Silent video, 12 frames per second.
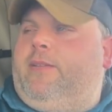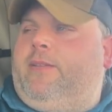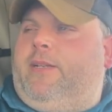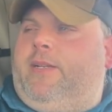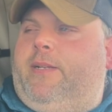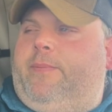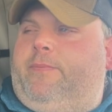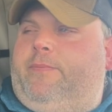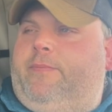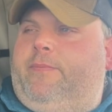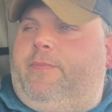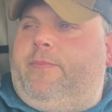I
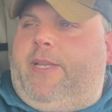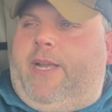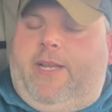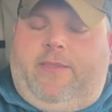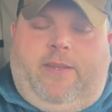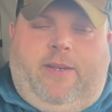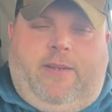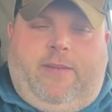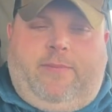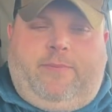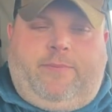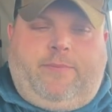got there
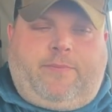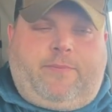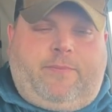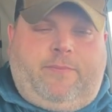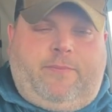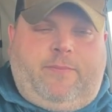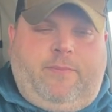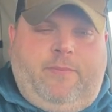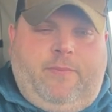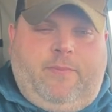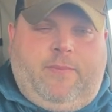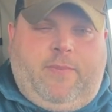and
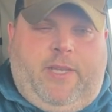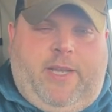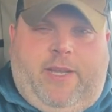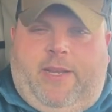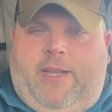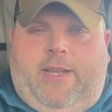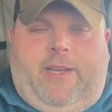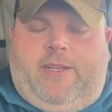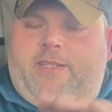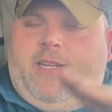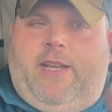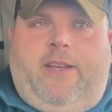I got
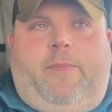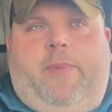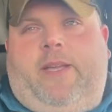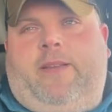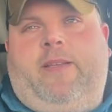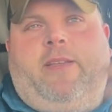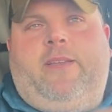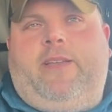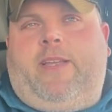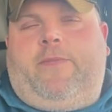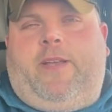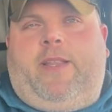excited, man.
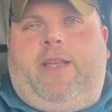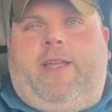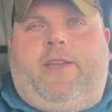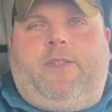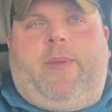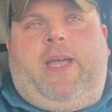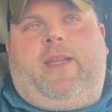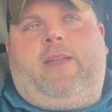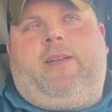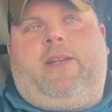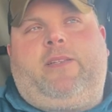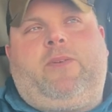I felt like I was back in
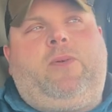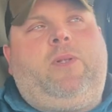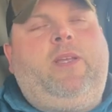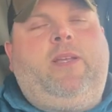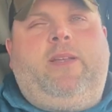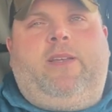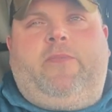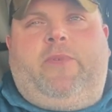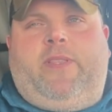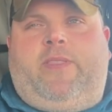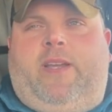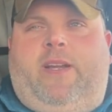high school.
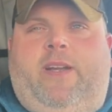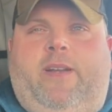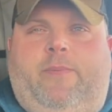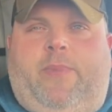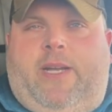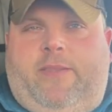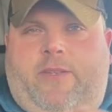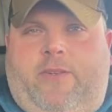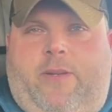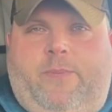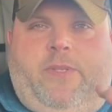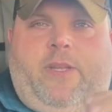Went there and bought the
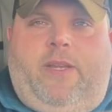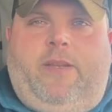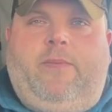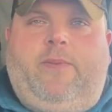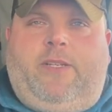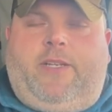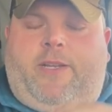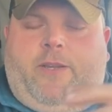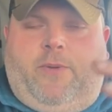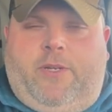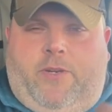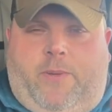drum set, which I knew
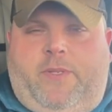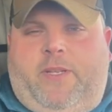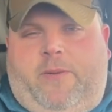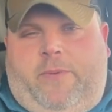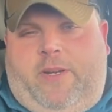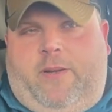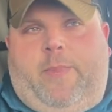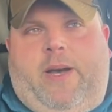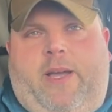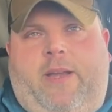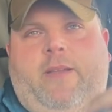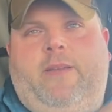what drum set I wanted to
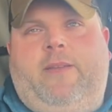buy.